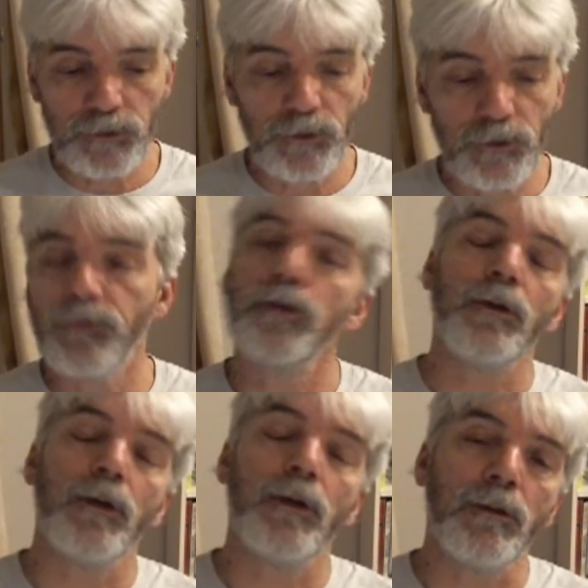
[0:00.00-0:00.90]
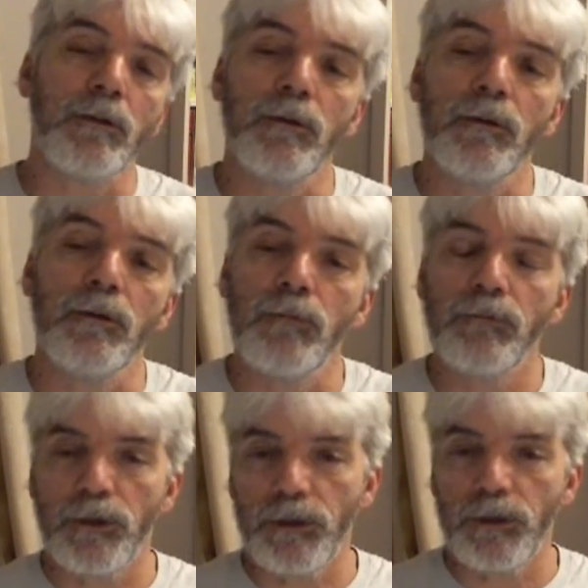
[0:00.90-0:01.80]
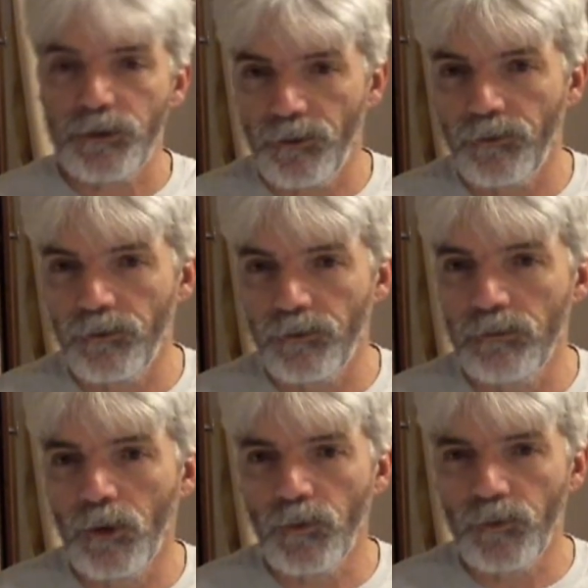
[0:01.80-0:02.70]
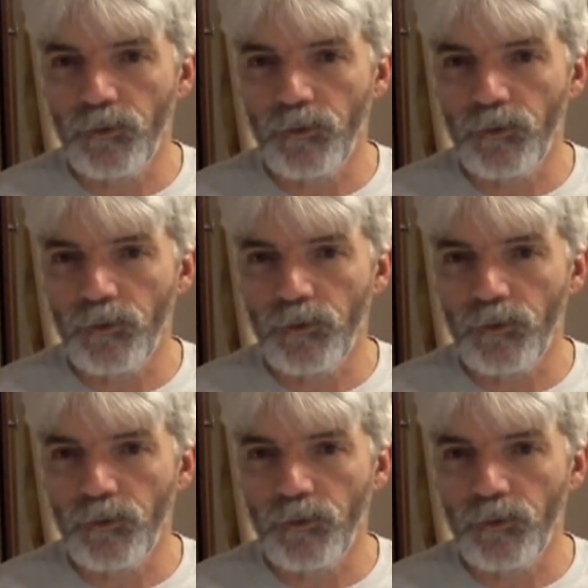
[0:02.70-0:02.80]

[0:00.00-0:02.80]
Much different than the revelation through